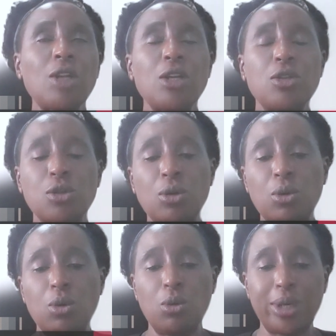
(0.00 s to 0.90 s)

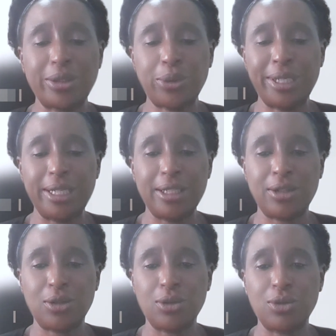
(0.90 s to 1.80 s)
So what we need
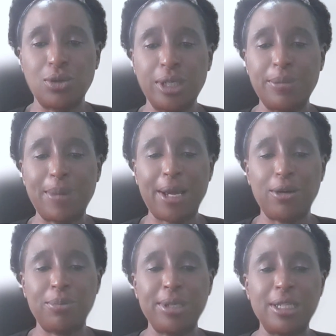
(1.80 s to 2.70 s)
to do, in my
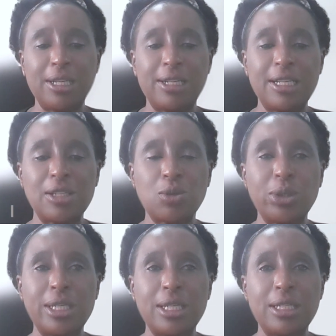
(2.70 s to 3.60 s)
opinion, is
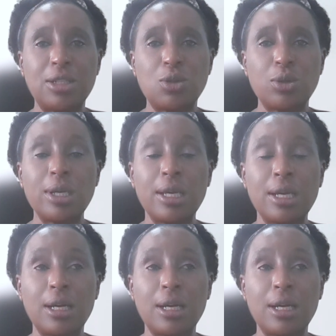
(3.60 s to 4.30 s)
we need to